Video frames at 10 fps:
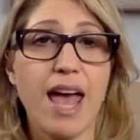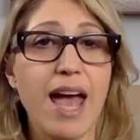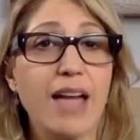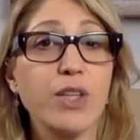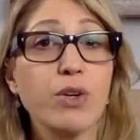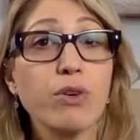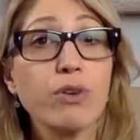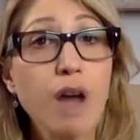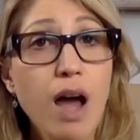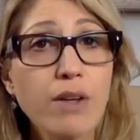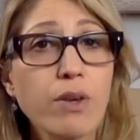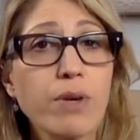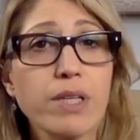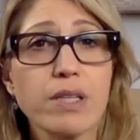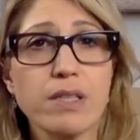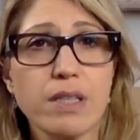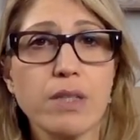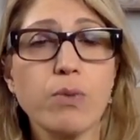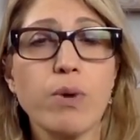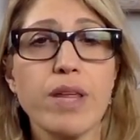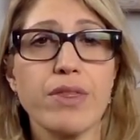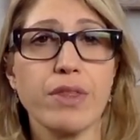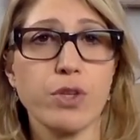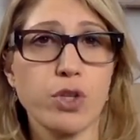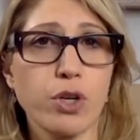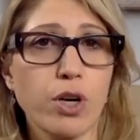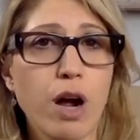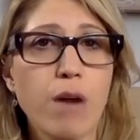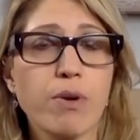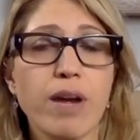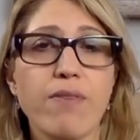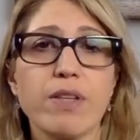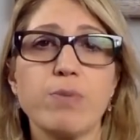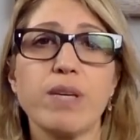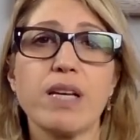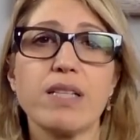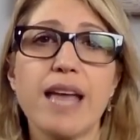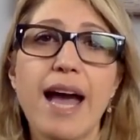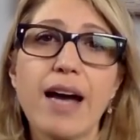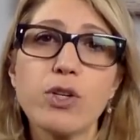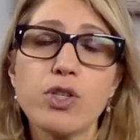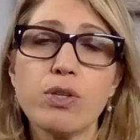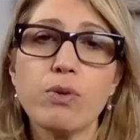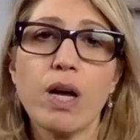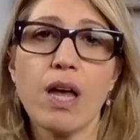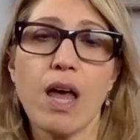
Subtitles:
And you're not going to deal with the sugar carb cravings because as you